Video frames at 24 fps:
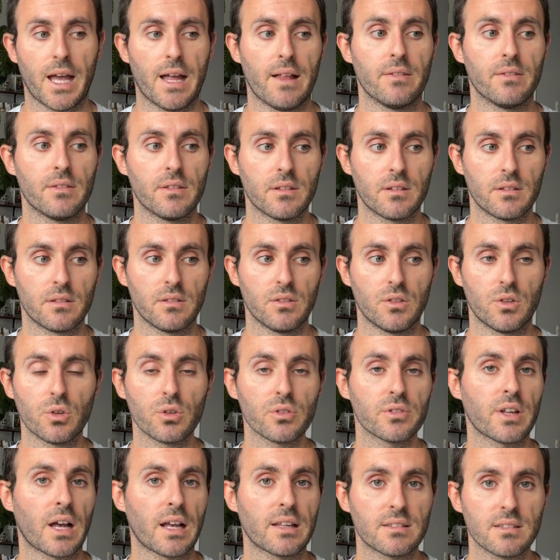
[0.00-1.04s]
And
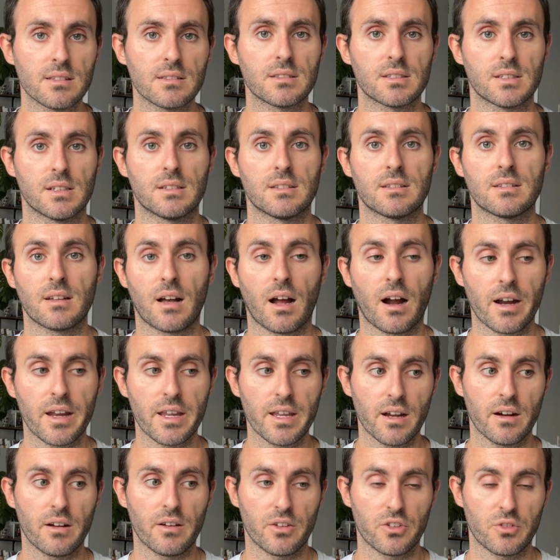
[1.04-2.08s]
those assistants are
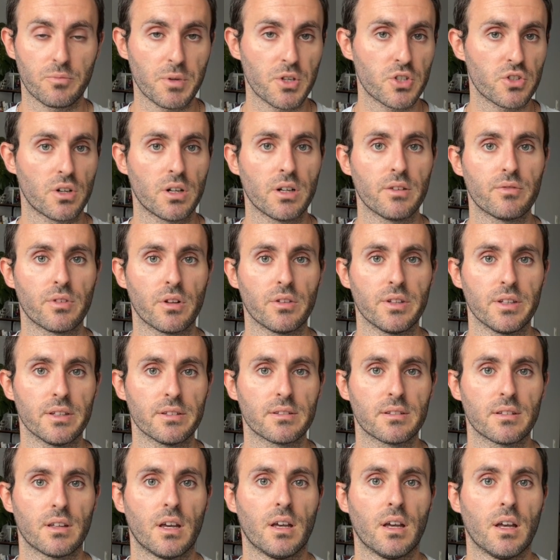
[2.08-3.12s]
here especially for
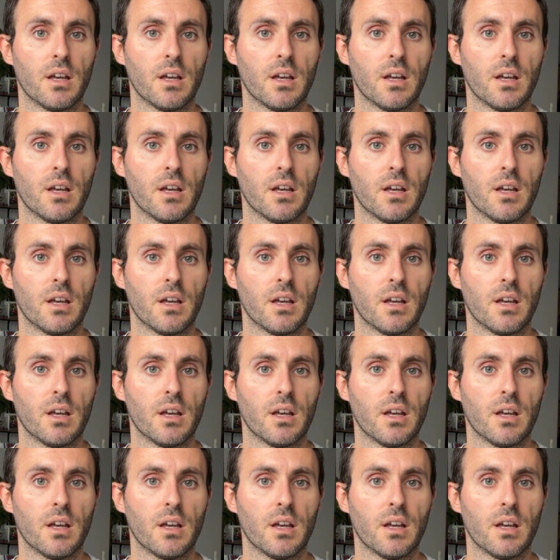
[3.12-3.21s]
this.